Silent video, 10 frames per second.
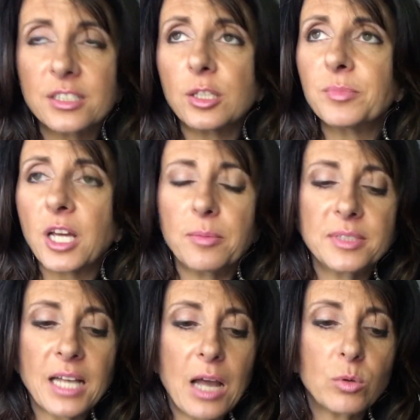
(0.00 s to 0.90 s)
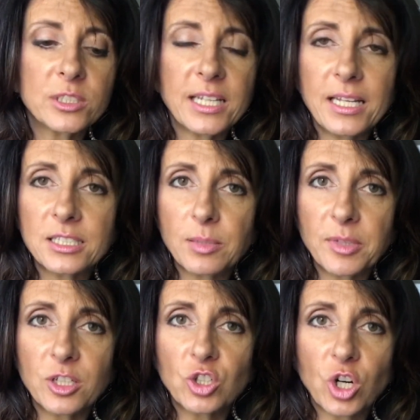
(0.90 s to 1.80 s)
Sometimes I will take some
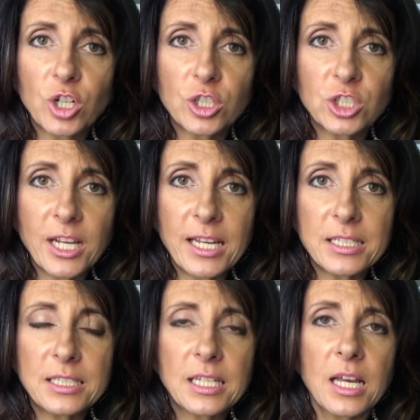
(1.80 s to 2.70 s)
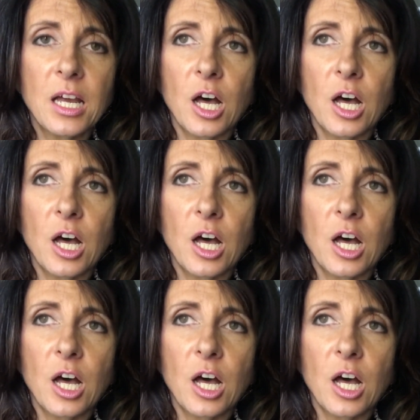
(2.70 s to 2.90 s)
of the darker shades,